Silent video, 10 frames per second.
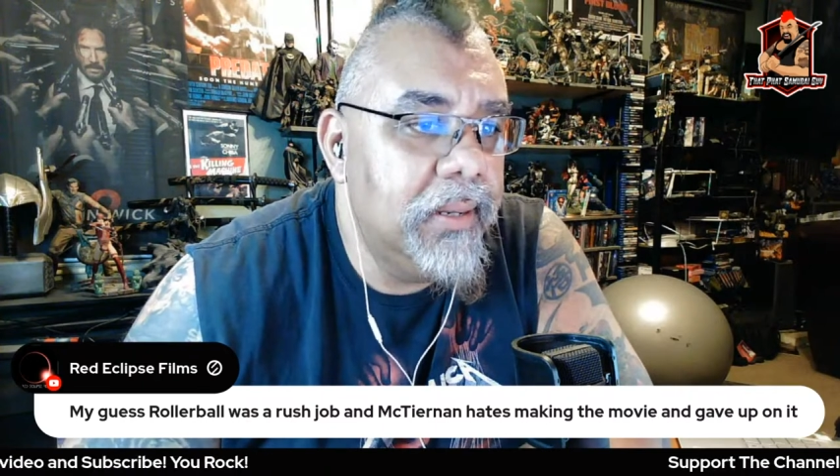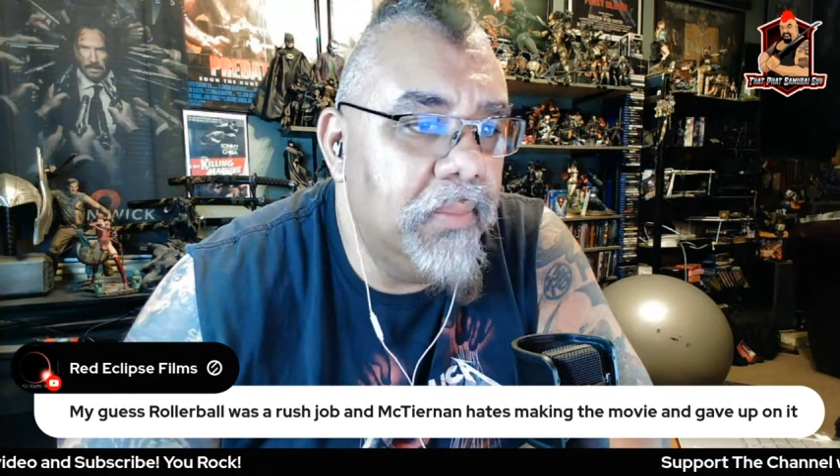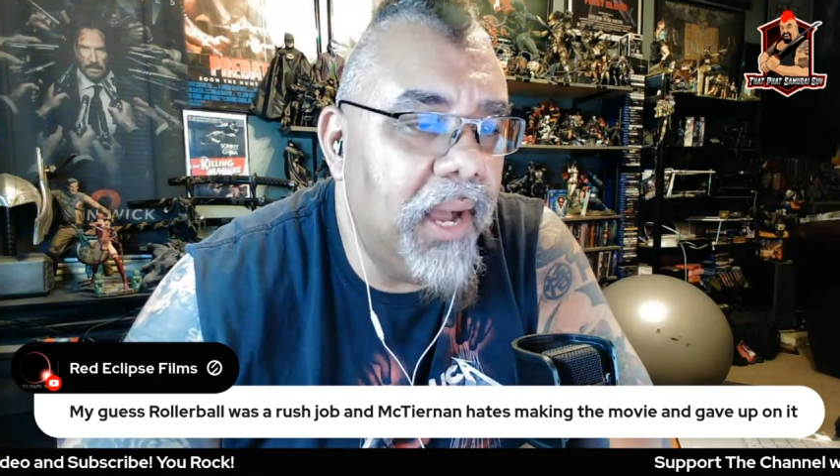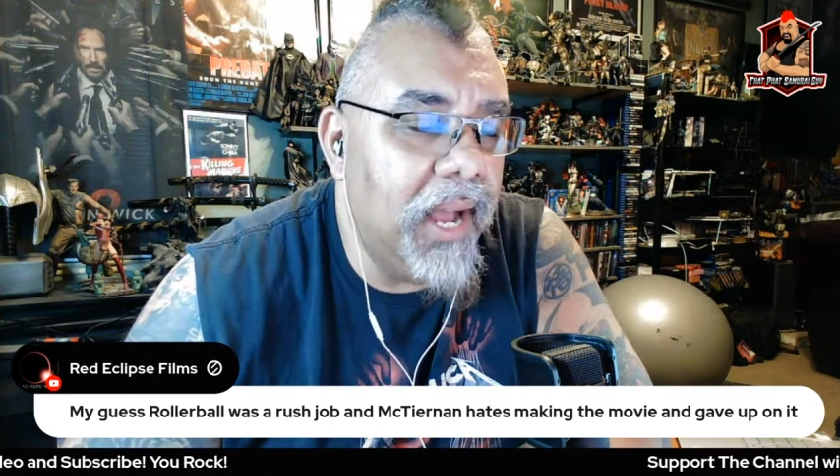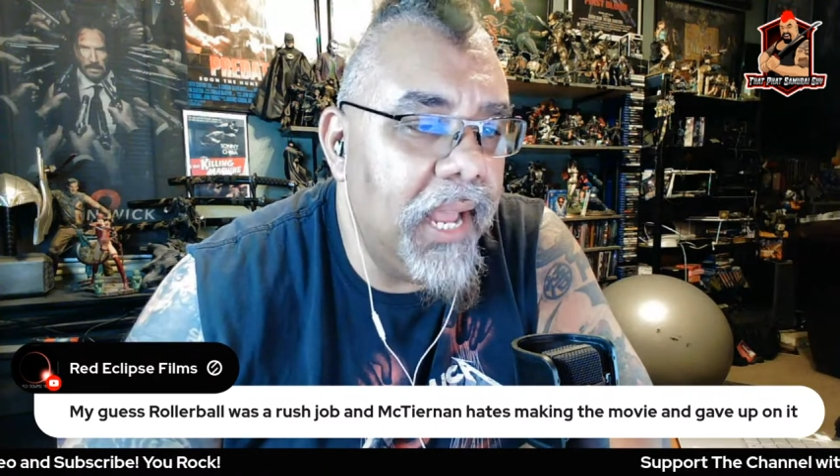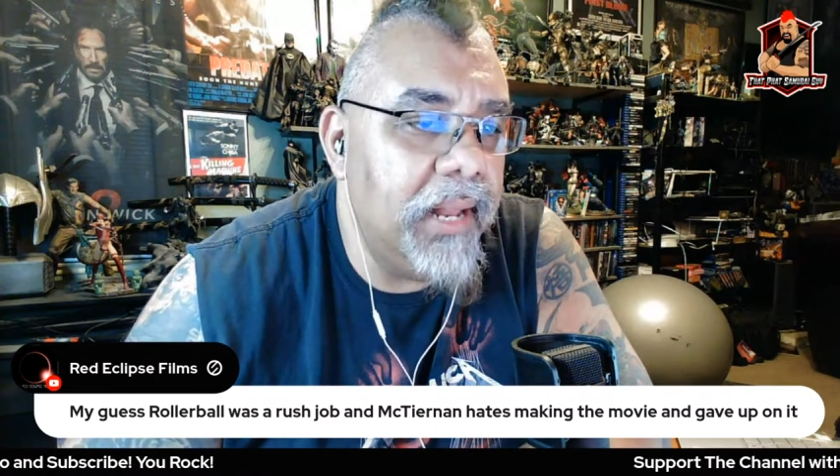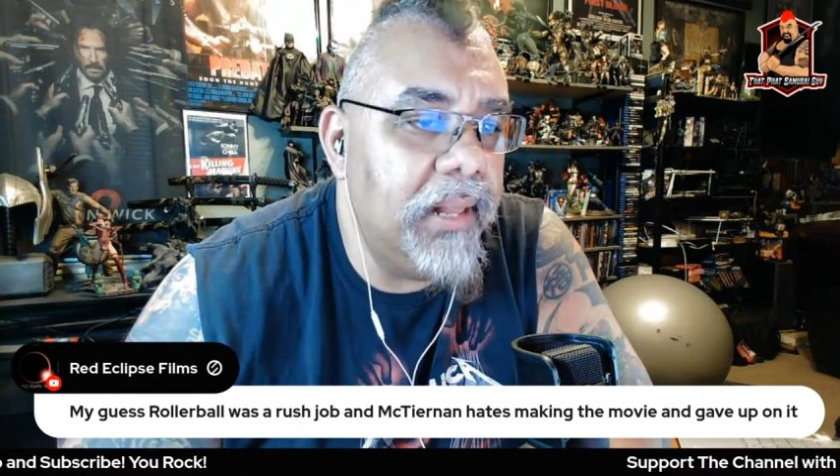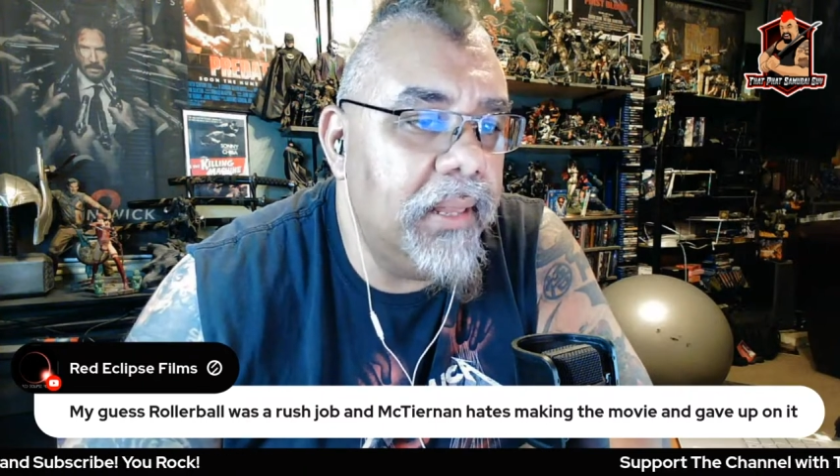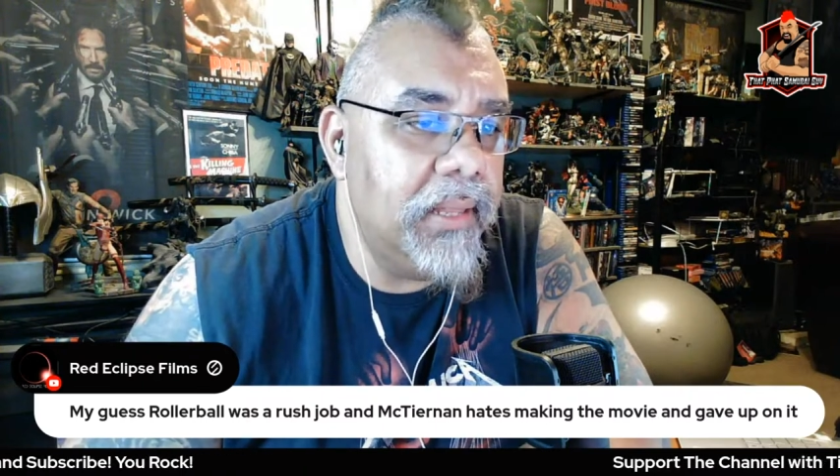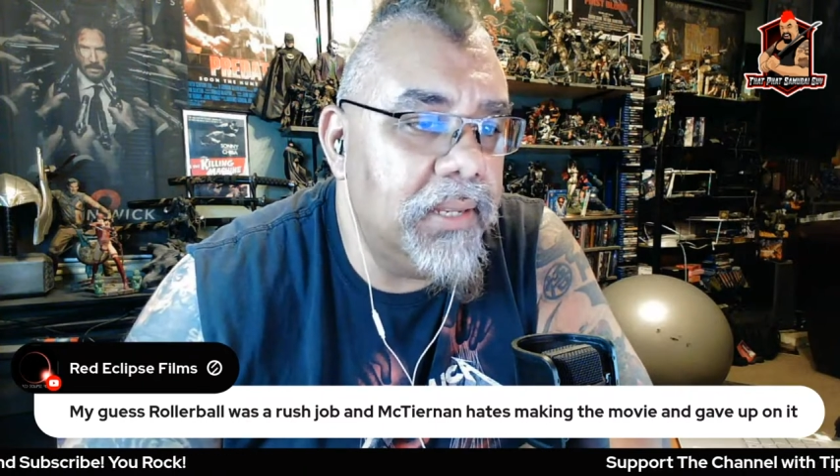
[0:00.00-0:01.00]

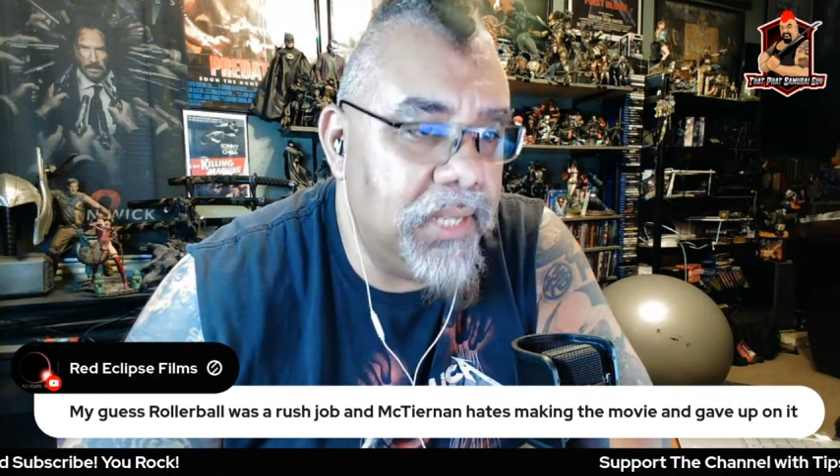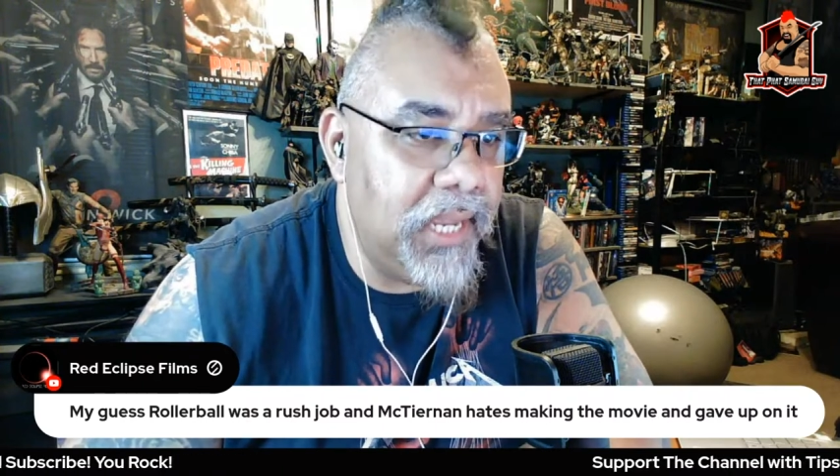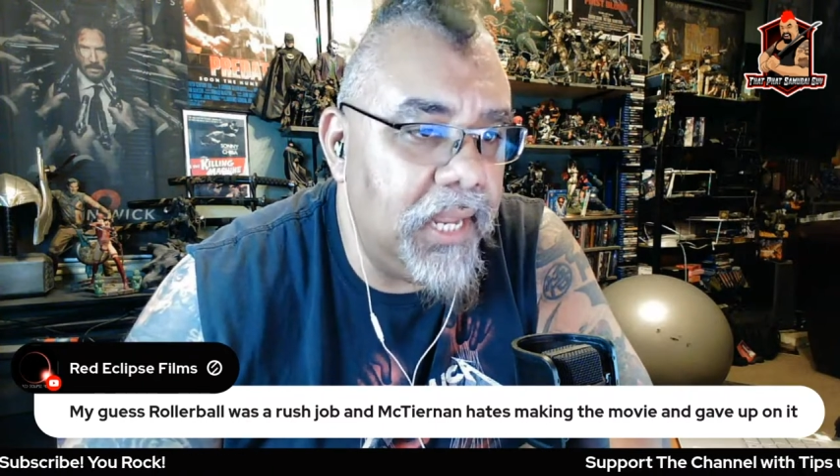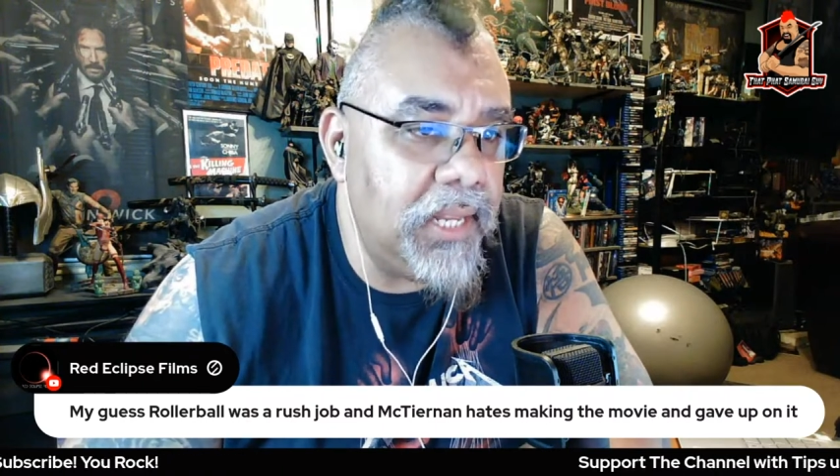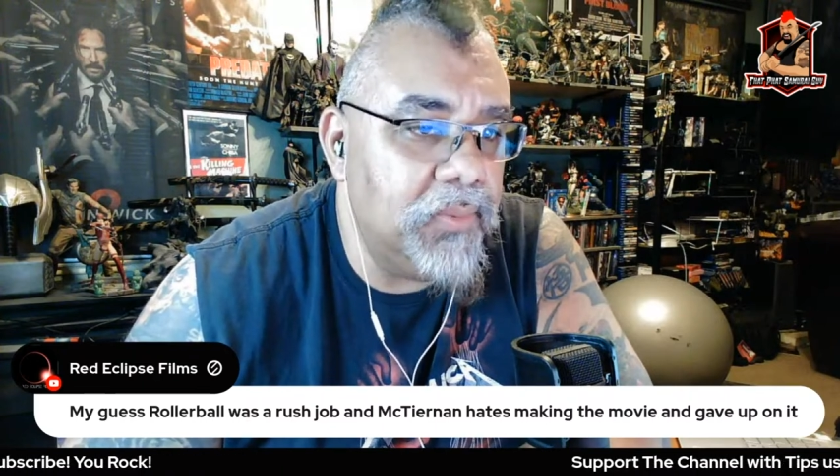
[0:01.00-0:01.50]
behind the scenes